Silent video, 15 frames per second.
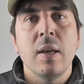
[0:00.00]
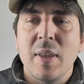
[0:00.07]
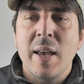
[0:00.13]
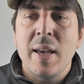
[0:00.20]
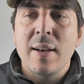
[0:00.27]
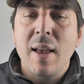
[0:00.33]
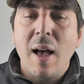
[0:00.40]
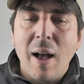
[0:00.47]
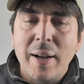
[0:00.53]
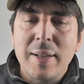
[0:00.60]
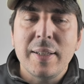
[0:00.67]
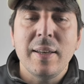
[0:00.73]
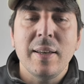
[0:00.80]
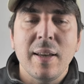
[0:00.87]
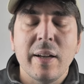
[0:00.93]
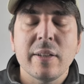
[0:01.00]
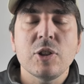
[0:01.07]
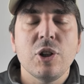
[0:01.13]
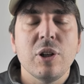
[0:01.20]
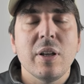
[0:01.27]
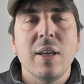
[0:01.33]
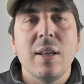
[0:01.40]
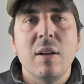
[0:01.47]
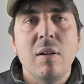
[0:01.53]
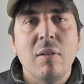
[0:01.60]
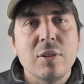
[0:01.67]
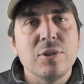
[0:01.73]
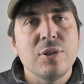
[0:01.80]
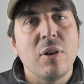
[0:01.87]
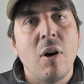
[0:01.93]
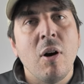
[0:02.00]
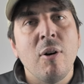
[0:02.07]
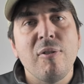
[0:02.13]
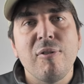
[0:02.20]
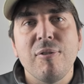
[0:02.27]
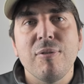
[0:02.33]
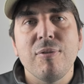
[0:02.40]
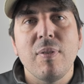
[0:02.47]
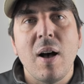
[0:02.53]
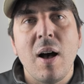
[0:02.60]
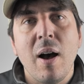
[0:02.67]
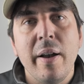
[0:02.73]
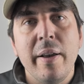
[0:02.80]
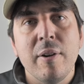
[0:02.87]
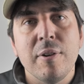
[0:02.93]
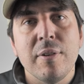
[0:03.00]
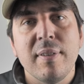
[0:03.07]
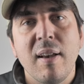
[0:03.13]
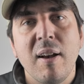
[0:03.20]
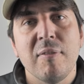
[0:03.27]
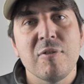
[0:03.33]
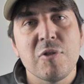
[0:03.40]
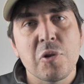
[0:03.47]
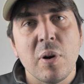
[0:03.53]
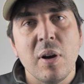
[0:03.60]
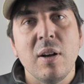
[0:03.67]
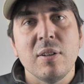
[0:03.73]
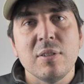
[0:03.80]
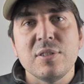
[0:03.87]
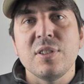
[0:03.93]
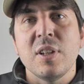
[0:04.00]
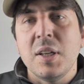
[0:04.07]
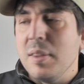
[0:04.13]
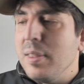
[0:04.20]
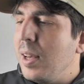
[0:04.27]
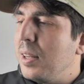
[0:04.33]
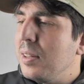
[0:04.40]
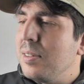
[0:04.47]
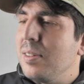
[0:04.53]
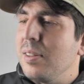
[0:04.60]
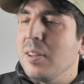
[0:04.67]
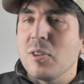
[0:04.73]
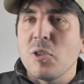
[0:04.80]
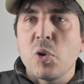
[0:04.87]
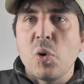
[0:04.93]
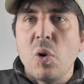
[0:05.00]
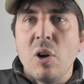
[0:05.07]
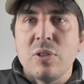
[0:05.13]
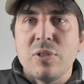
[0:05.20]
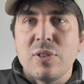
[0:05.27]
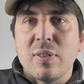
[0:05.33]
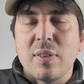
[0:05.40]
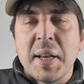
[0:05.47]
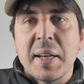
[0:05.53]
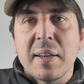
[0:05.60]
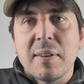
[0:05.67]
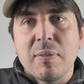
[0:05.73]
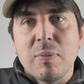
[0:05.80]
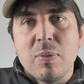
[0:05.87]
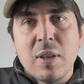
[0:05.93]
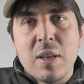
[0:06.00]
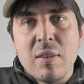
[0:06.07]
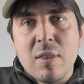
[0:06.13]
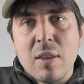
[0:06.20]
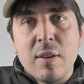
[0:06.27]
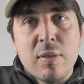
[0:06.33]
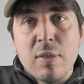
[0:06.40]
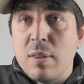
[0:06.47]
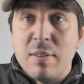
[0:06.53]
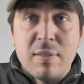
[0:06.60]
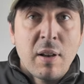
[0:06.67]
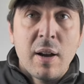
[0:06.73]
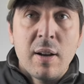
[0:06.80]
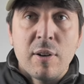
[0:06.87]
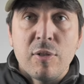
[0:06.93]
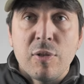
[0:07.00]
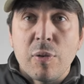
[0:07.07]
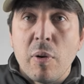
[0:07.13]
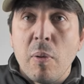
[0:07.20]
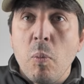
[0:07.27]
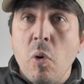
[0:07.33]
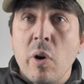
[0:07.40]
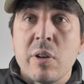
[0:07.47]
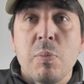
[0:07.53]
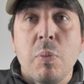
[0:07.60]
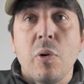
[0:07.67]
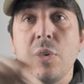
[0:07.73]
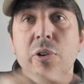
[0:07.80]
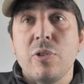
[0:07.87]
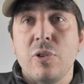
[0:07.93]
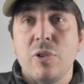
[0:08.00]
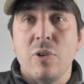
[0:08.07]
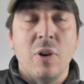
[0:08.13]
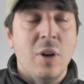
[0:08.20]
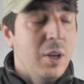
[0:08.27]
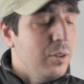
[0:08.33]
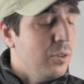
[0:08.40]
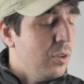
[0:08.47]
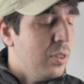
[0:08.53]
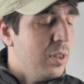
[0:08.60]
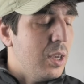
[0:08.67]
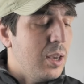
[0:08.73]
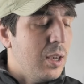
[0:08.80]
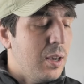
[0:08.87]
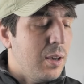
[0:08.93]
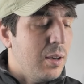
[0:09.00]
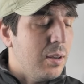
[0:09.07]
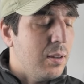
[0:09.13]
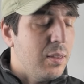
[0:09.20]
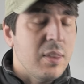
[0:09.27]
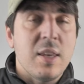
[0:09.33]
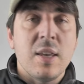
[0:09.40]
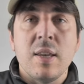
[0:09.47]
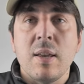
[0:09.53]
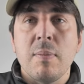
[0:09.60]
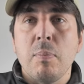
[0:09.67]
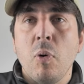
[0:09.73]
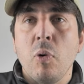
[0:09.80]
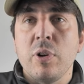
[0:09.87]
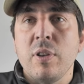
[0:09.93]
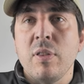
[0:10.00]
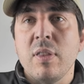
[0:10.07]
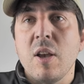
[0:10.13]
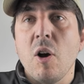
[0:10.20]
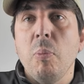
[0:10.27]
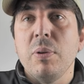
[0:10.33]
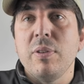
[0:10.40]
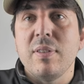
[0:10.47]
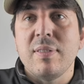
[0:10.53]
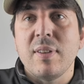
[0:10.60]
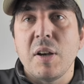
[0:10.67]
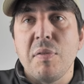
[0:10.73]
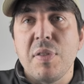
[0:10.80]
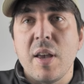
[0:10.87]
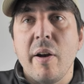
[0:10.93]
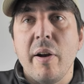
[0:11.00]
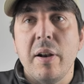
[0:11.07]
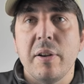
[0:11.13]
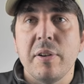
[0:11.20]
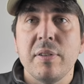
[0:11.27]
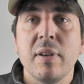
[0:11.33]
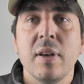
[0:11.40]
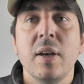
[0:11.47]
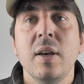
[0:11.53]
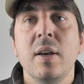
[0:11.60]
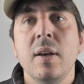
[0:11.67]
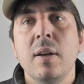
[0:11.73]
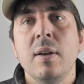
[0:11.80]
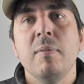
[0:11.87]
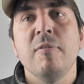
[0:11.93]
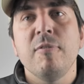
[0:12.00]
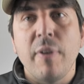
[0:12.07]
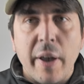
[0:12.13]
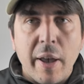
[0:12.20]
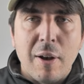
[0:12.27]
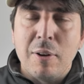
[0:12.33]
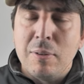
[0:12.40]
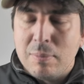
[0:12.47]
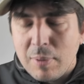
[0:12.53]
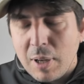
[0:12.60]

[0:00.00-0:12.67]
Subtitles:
And hiking, actually, lots of islands have trails that cross like these islands from one point to the point in the opposite side of the island. Faial,